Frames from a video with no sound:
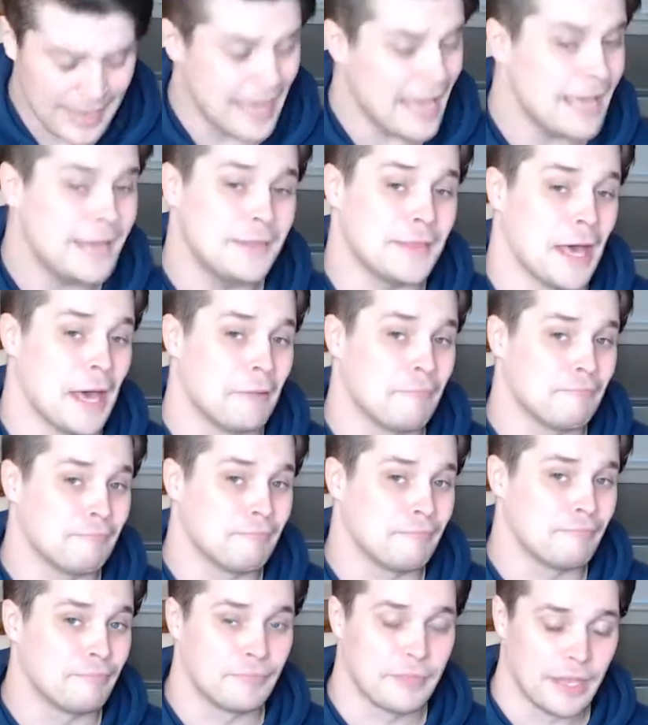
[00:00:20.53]
hated that.
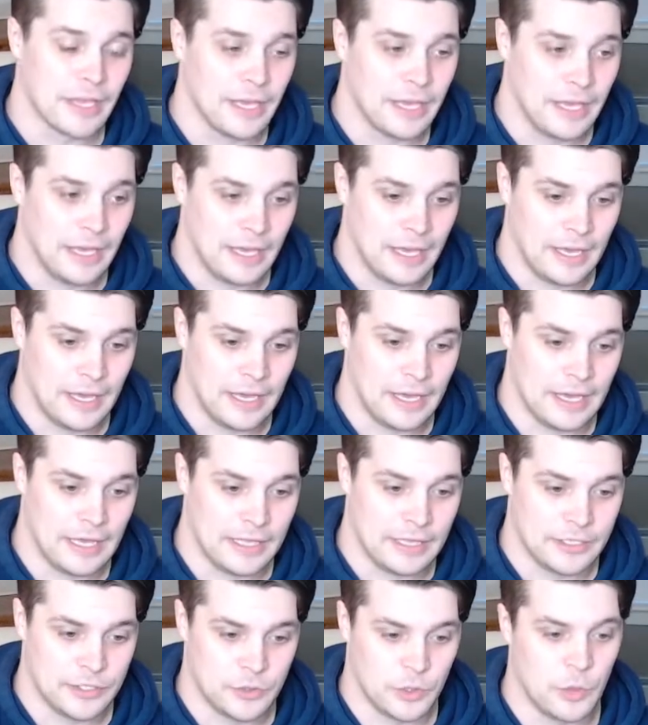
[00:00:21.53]

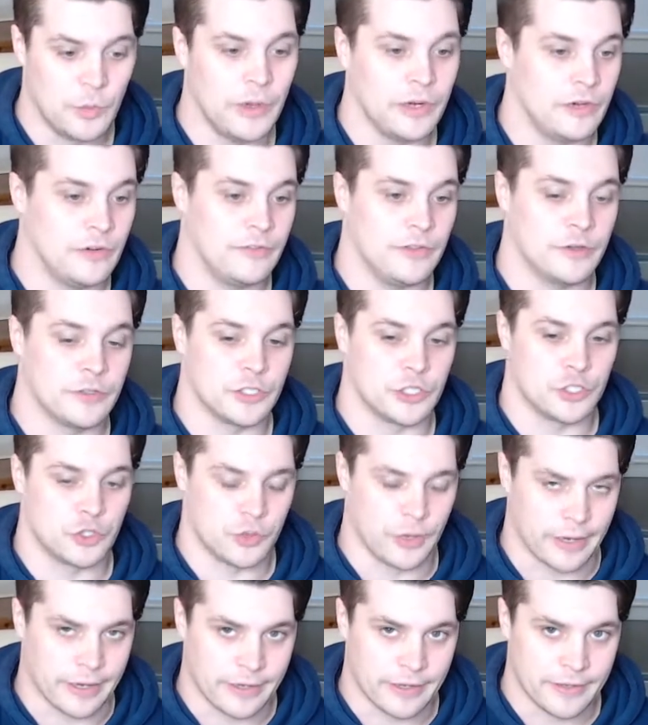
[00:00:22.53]
So I wondered if there was a
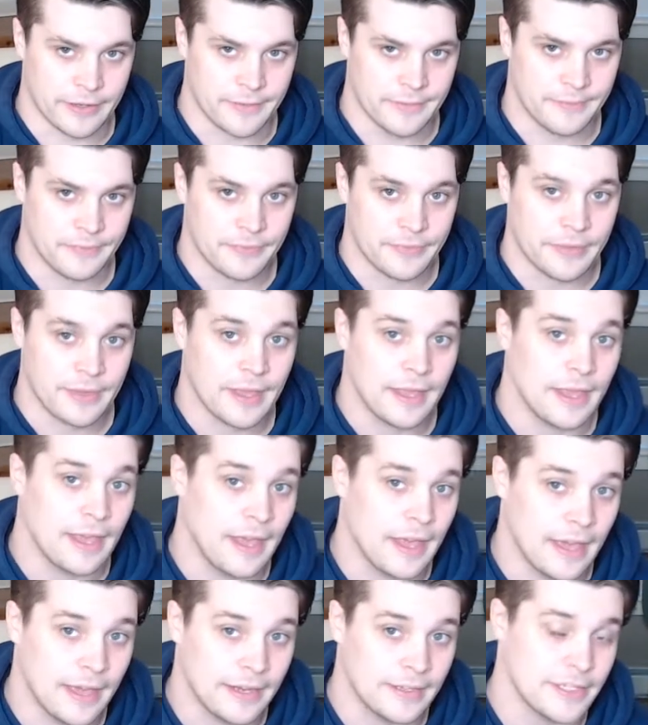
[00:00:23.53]
trick.
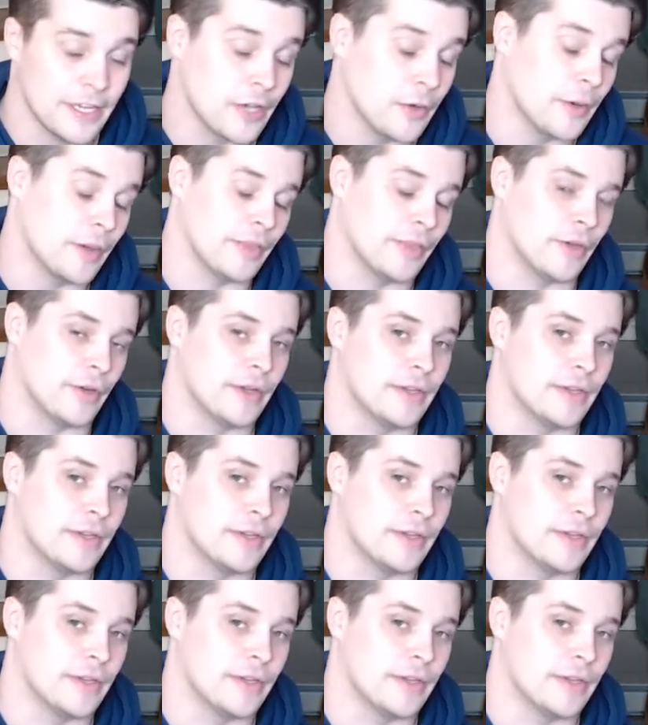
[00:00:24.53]
And I tell you what, there